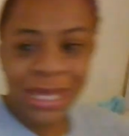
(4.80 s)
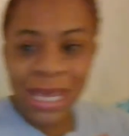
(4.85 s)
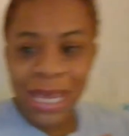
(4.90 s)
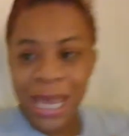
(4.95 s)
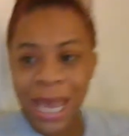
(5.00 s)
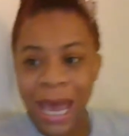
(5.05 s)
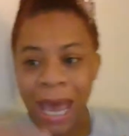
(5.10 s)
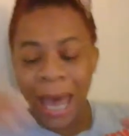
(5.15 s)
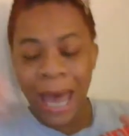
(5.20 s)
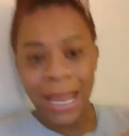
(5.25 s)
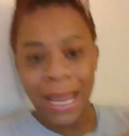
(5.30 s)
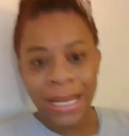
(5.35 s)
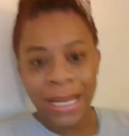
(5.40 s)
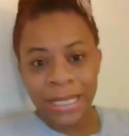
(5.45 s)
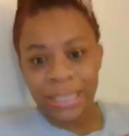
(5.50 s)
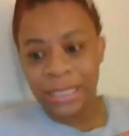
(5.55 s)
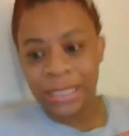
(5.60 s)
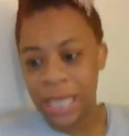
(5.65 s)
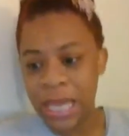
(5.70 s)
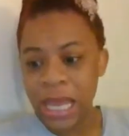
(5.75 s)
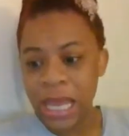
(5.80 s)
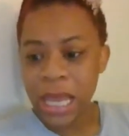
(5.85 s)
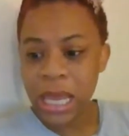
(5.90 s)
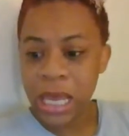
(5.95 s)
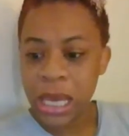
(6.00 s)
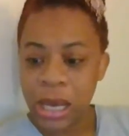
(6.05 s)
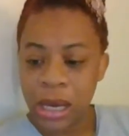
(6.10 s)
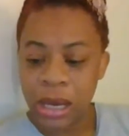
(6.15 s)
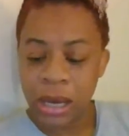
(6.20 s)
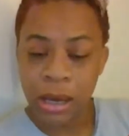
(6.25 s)
the
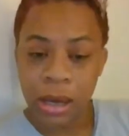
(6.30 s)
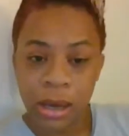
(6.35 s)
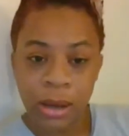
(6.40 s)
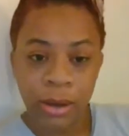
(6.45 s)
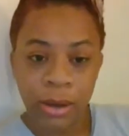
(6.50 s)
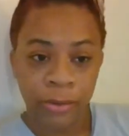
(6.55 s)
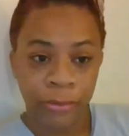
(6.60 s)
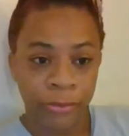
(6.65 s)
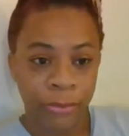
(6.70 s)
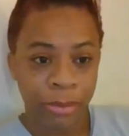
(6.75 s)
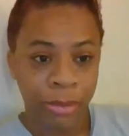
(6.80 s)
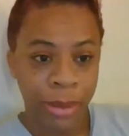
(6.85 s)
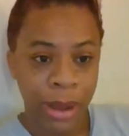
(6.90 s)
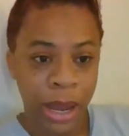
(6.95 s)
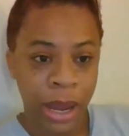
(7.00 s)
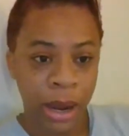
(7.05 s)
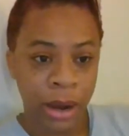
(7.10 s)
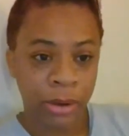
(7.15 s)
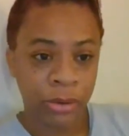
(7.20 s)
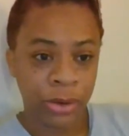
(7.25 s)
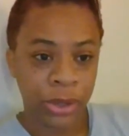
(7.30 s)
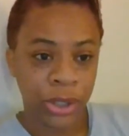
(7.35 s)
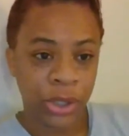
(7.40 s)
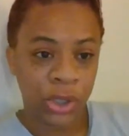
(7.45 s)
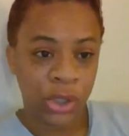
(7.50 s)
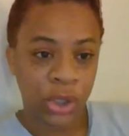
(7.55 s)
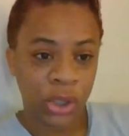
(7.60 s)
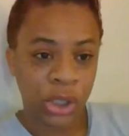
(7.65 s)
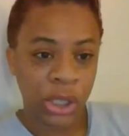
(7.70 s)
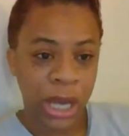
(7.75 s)
idea of marriage?